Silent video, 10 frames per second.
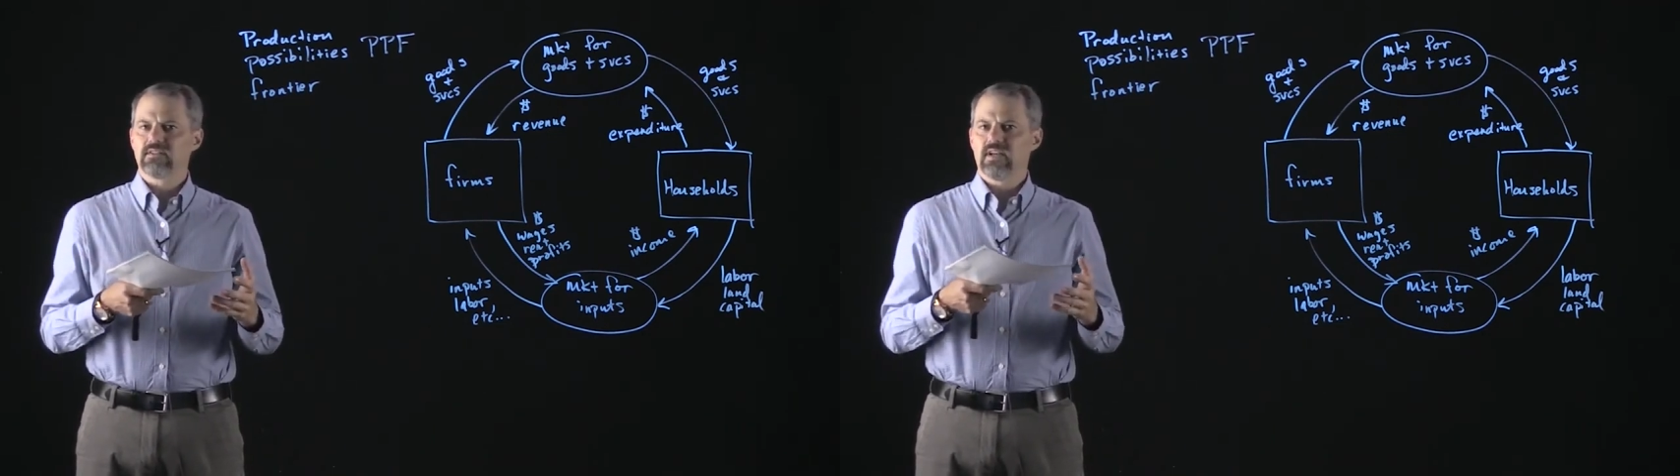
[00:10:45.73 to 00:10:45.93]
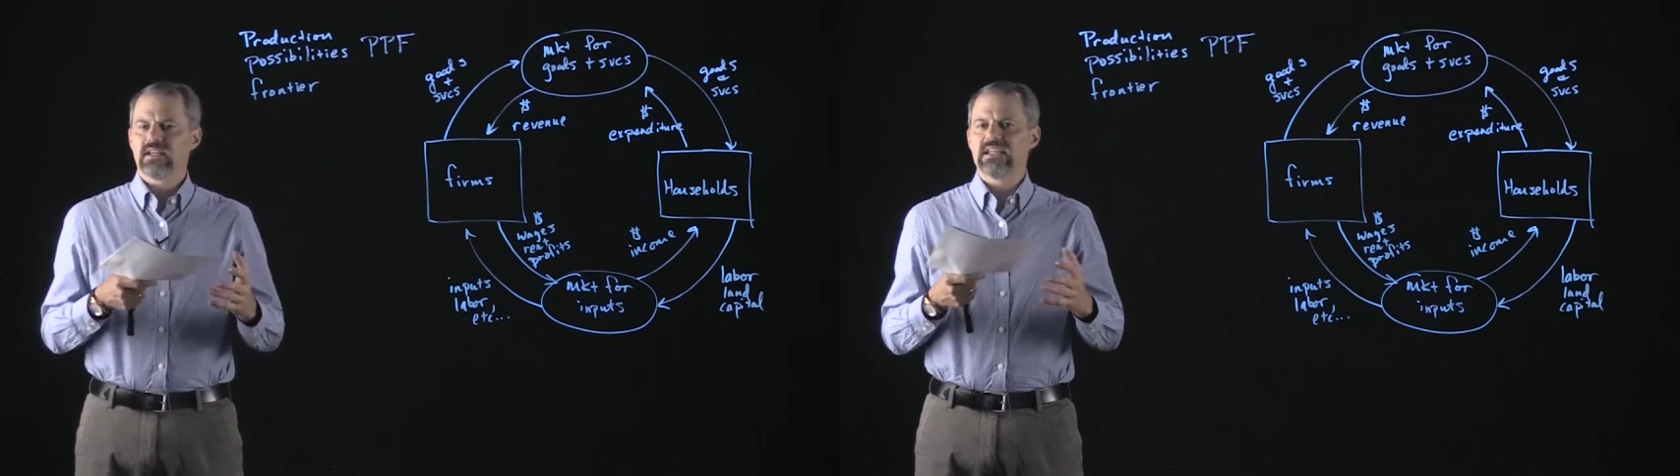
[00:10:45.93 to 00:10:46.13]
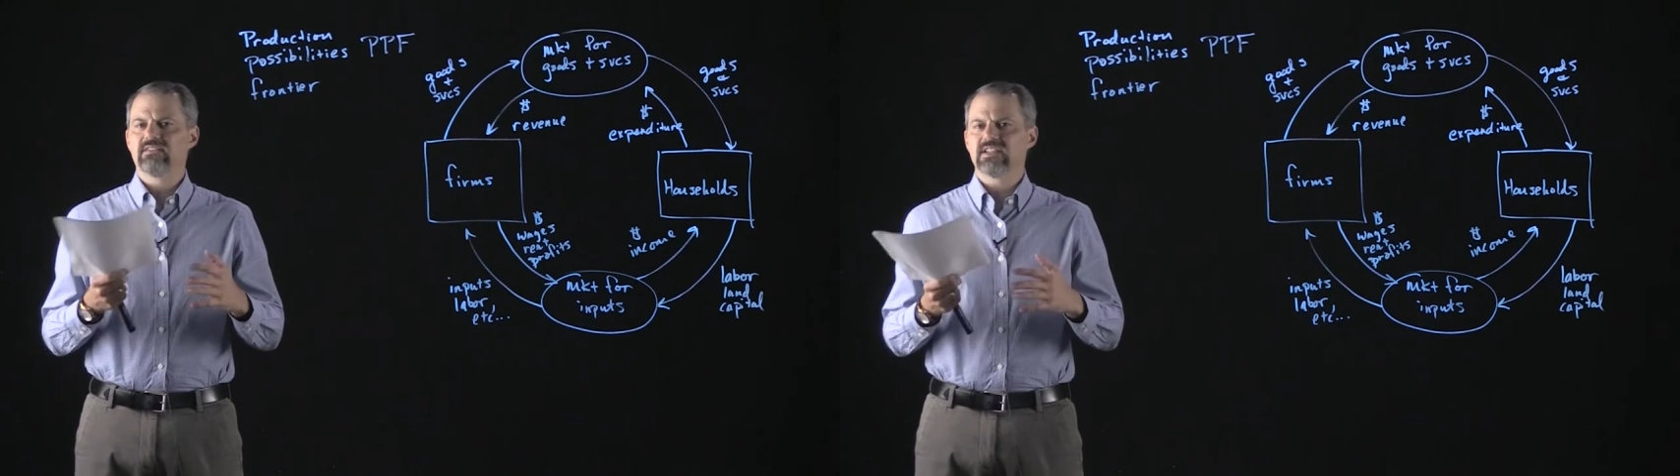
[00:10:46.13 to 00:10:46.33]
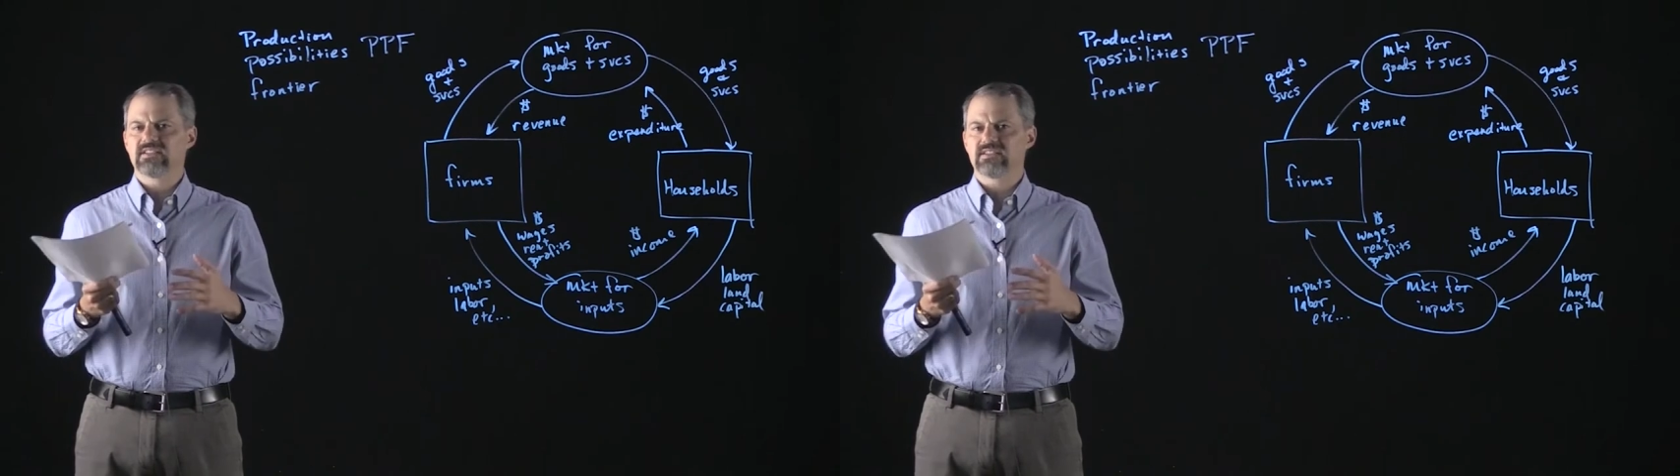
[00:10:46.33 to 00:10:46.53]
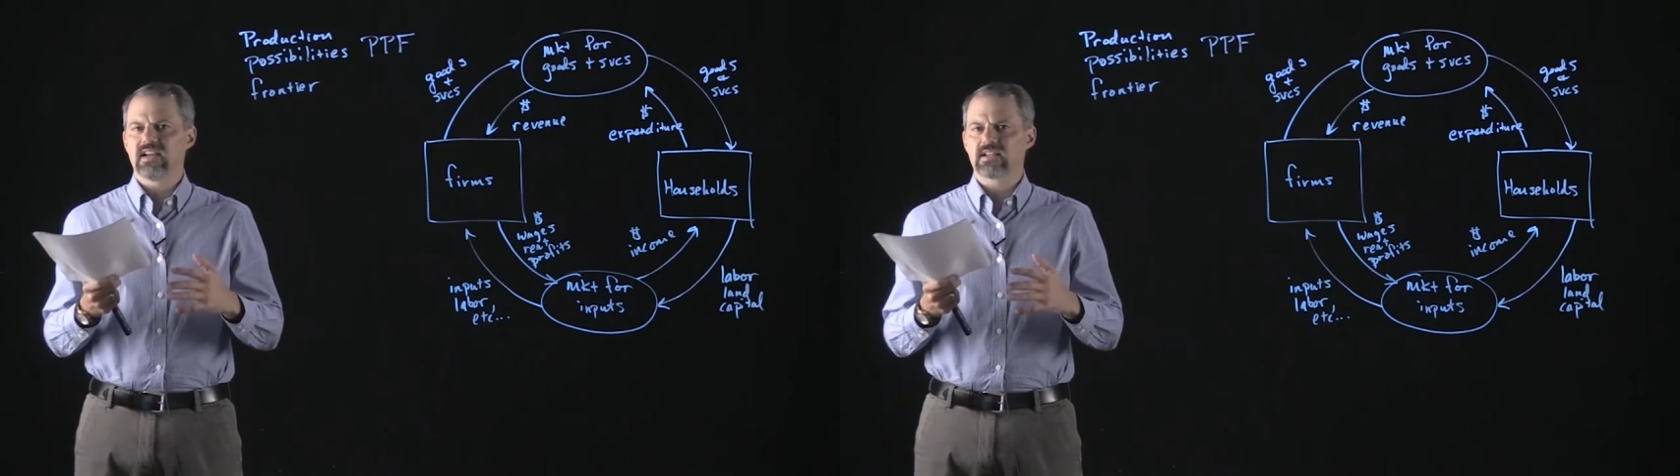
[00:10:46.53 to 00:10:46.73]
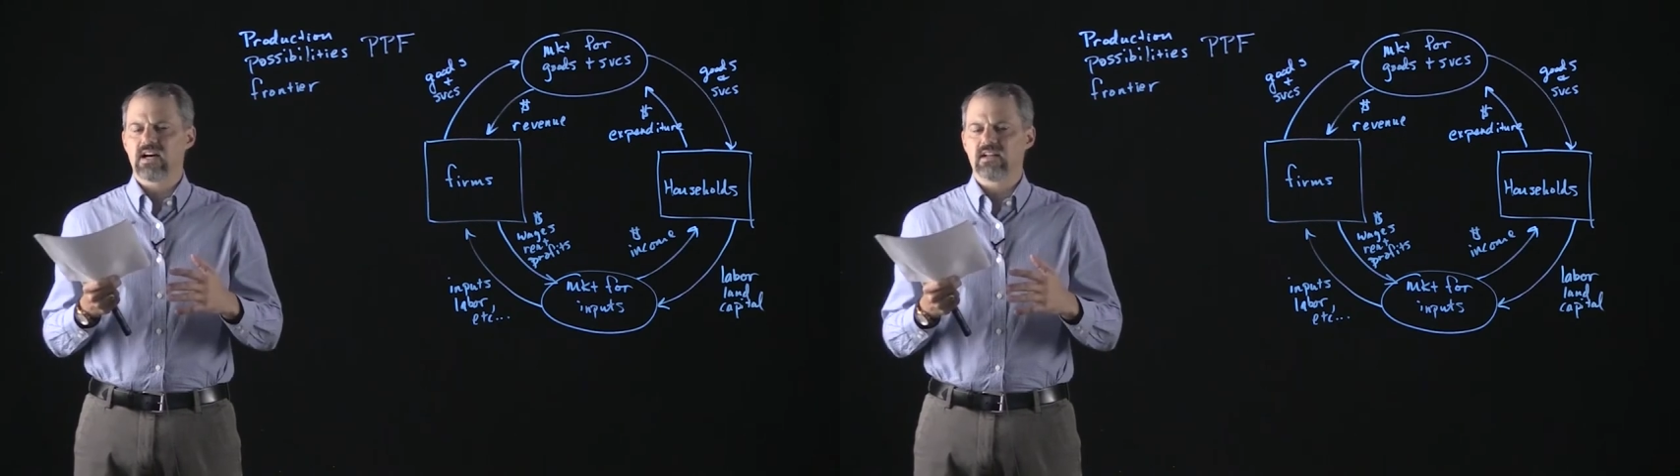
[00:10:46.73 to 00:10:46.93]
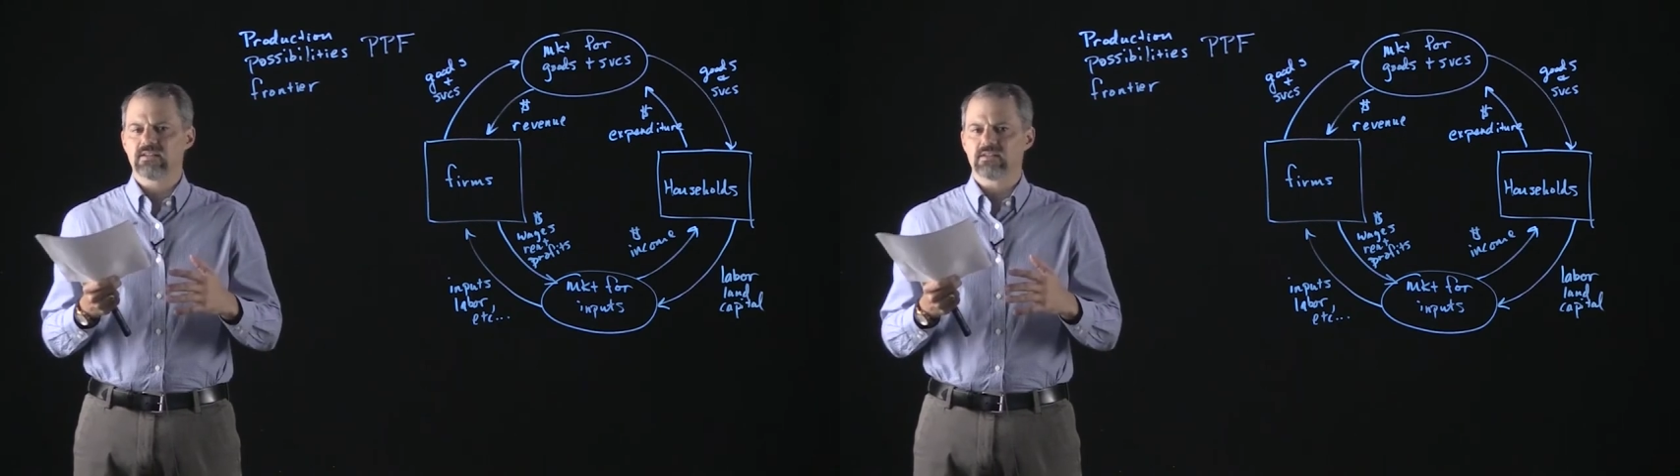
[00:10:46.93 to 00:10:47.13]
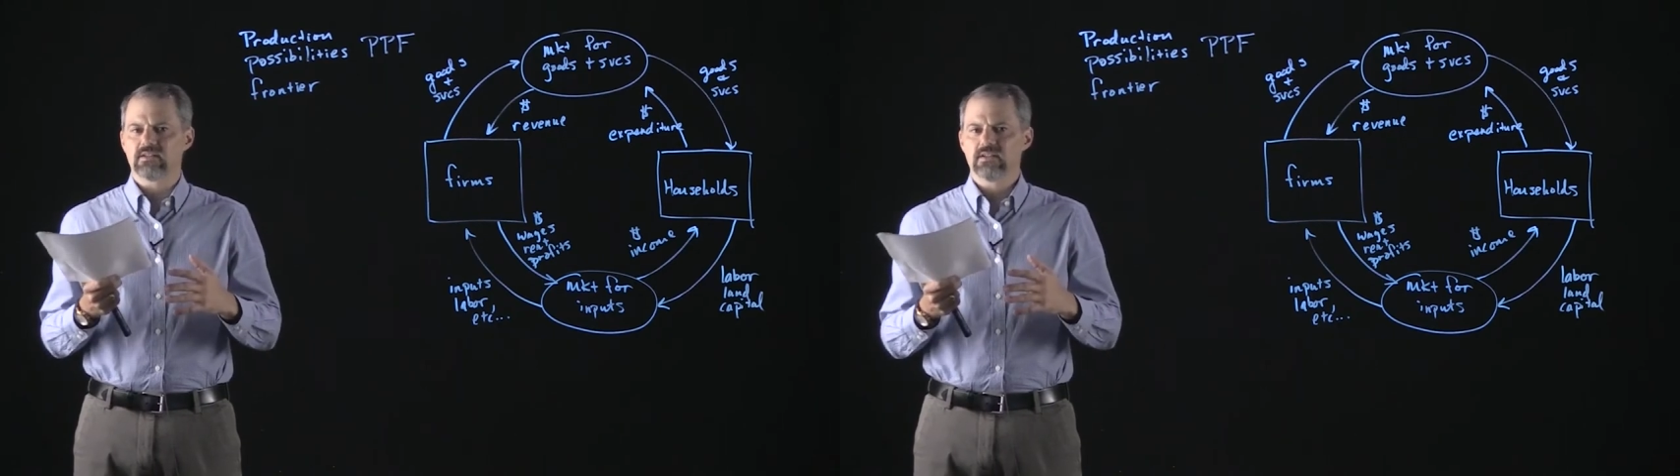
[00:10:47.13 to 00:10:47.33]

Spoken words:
and given its technology.